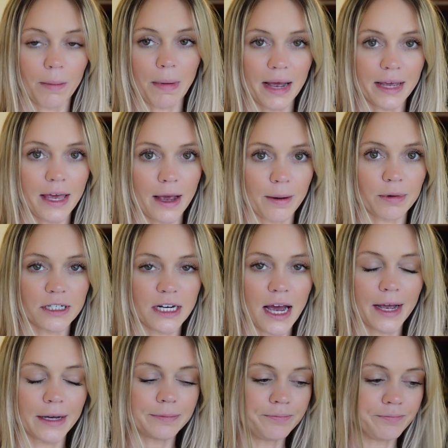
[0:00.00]
My camera
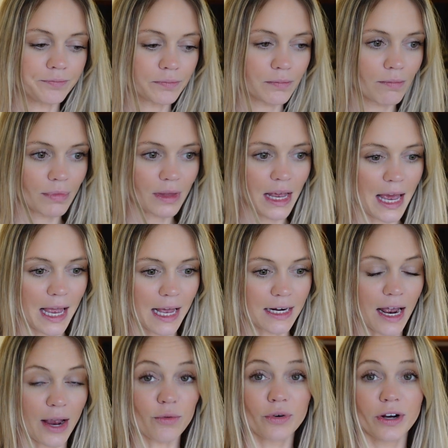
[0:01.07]
died, and
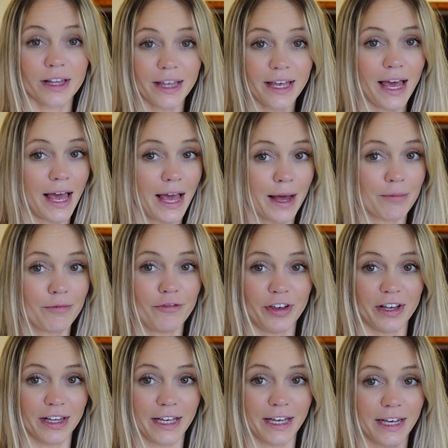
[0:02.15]
I really am
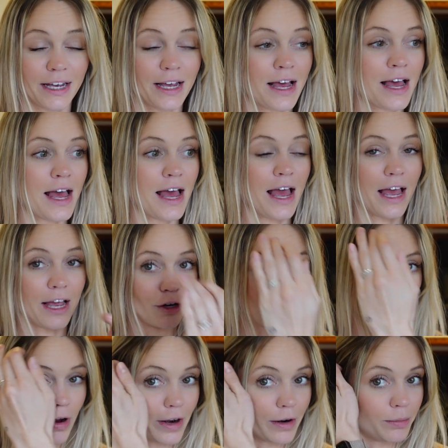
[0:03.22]
feeling
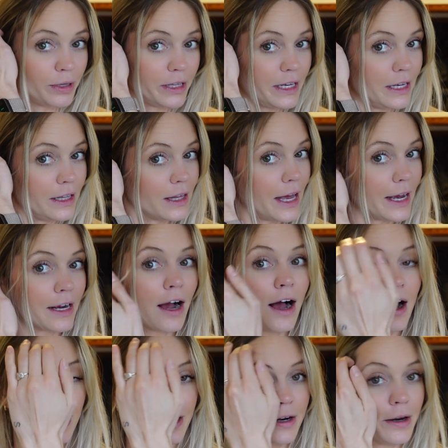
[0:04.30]
incredibly like
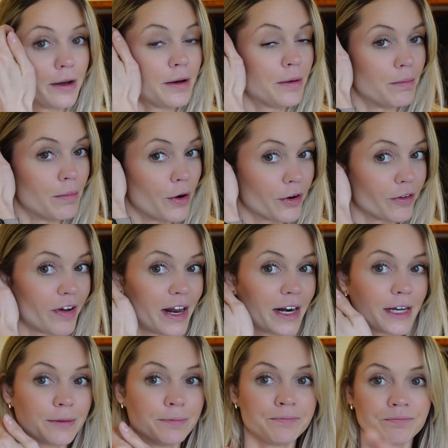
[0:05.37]

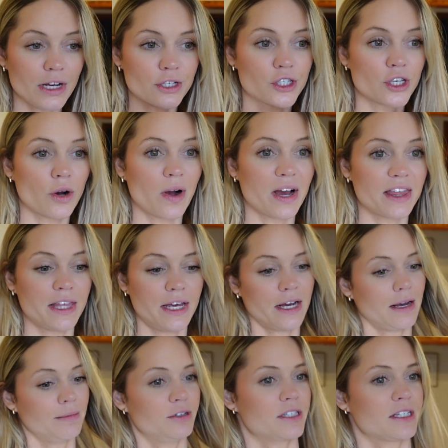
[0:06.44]
unmotivated. So I think
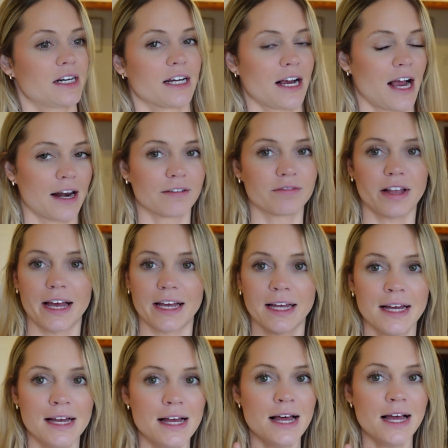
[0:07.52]
I'm just gonna kind of like
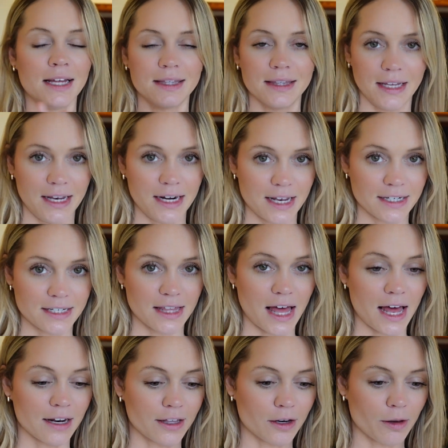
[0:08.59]
lean into
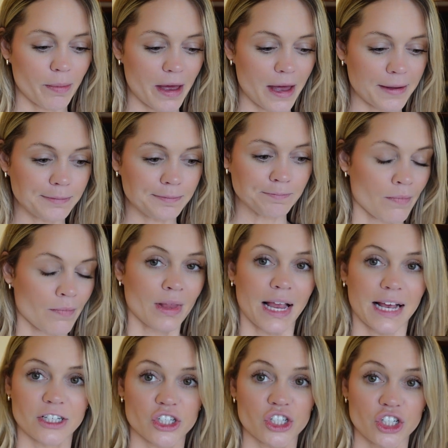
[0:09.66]
that a little bit
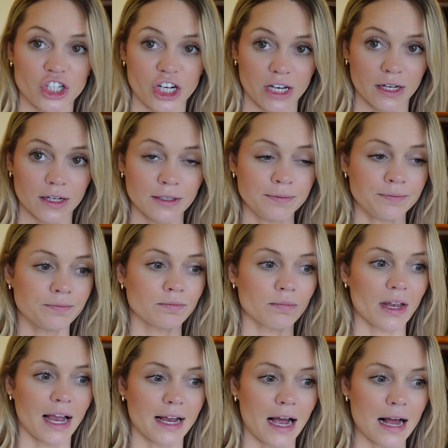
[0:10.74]
and just chill.
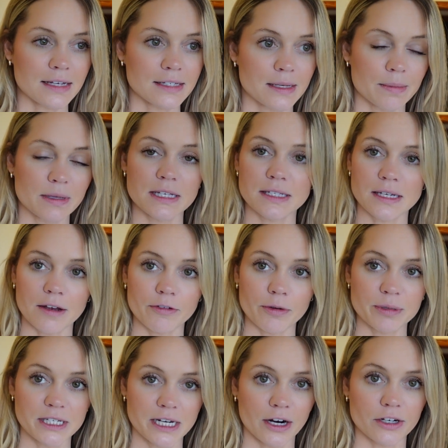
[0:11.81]
I got some of the stuff
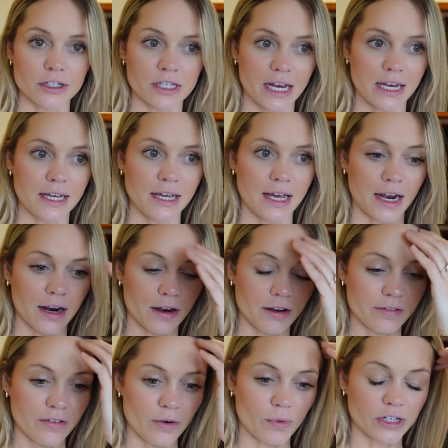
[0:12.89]
upstairs taken care
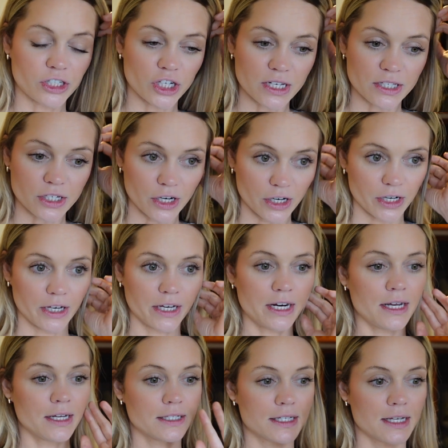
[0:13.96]
of, which is
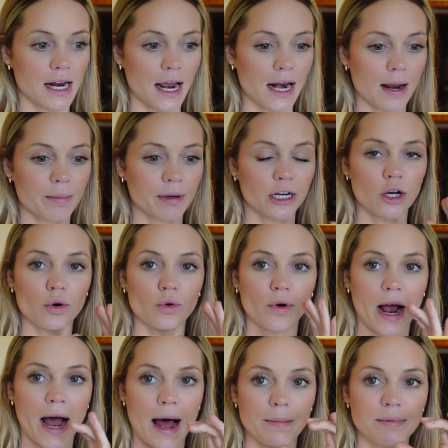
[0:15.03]
good. Tonight I'm gonna go
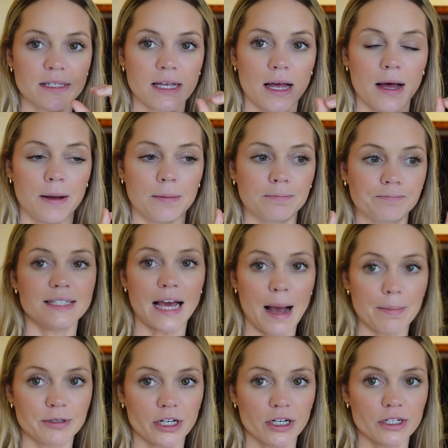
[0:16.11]
grab some
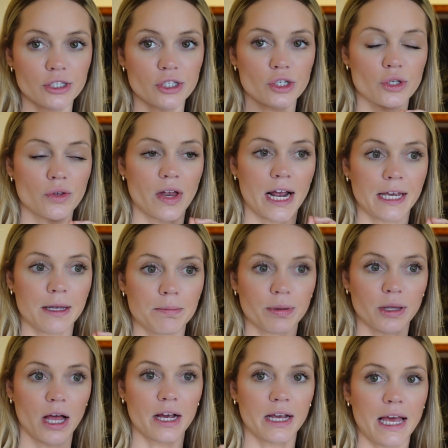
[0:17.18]
adapters so that I can
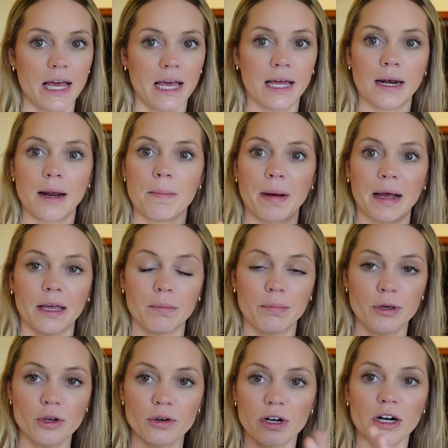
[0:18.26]
plug in my
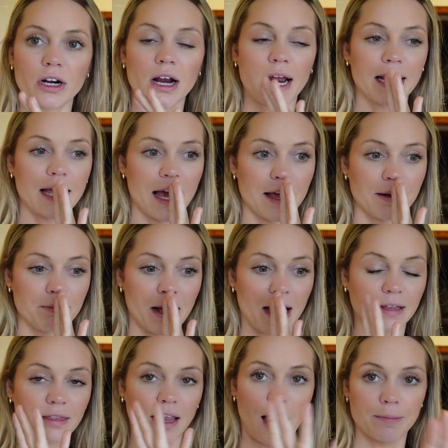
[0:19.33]
computer and get
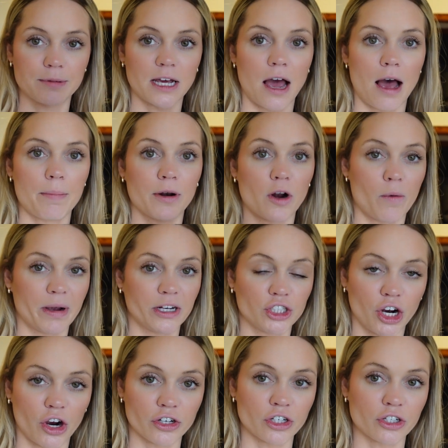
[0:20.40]
my laptop and all my
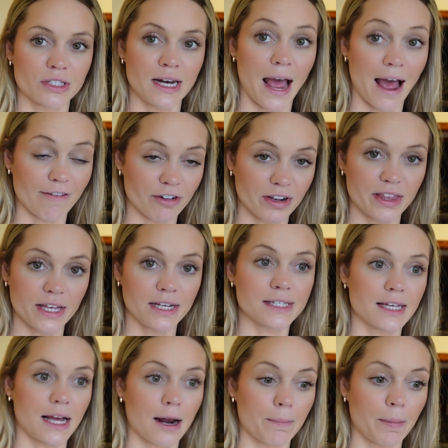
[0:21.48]
chargers and everything
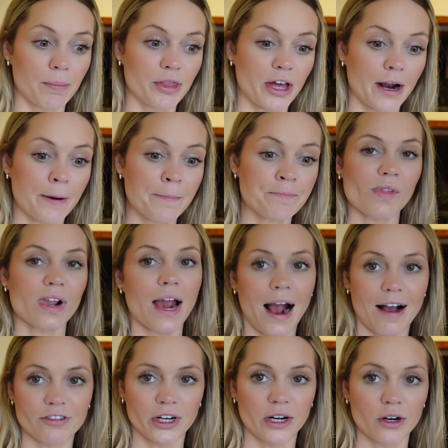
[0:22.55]
set up up there
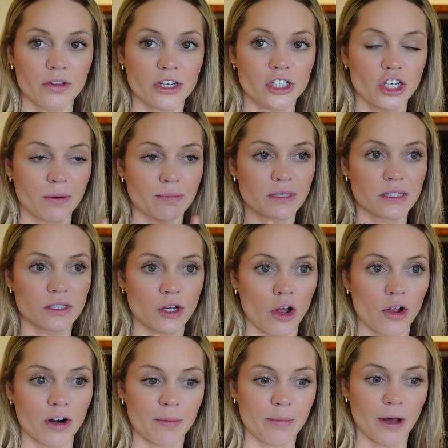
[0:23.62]
after I go to the gym since I'll
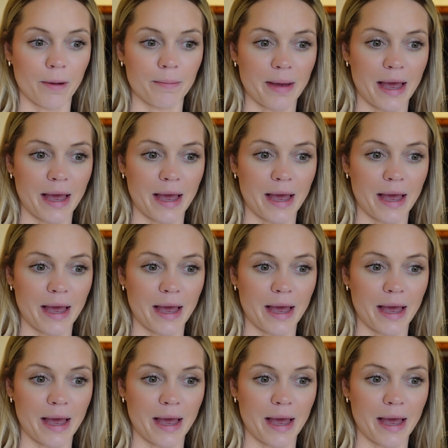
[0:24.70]
already be on